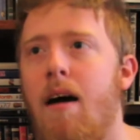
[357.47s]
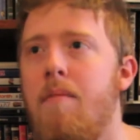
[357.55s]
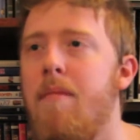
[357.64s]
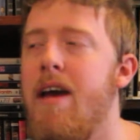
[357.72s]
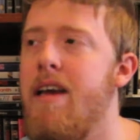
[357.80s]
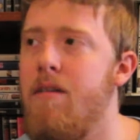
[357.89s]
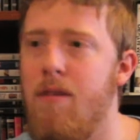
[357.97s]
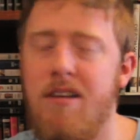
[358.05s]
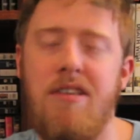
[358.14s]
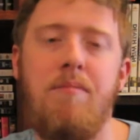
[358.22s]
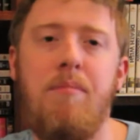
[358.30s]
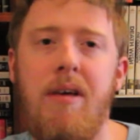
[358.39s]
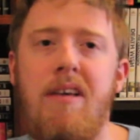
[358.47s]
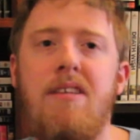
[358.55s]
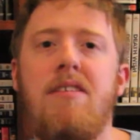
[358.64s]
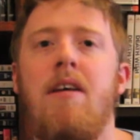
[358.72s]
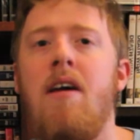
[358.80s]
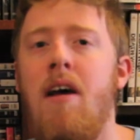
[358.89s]
May he rest in
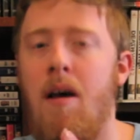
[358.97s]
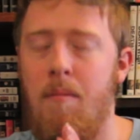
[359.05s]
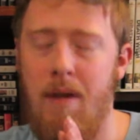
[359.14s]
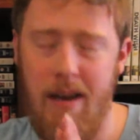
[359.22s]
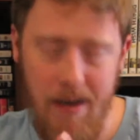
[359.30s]
peace. My